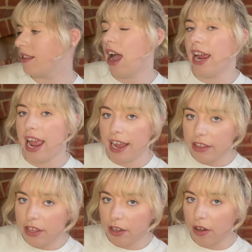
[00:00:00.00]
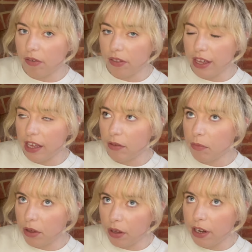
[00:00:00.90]
I had to go for these
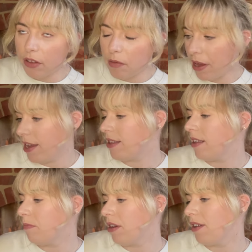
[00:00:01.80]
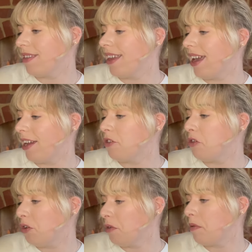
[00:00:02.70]
purely on the basis because they had
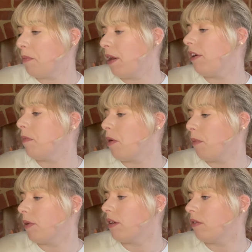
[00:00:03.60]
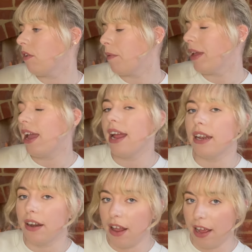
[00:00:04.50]
juniper berry, pomegranate
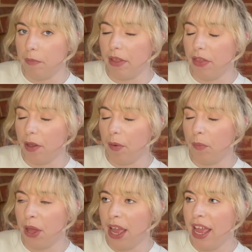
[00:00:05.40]
and lime in them.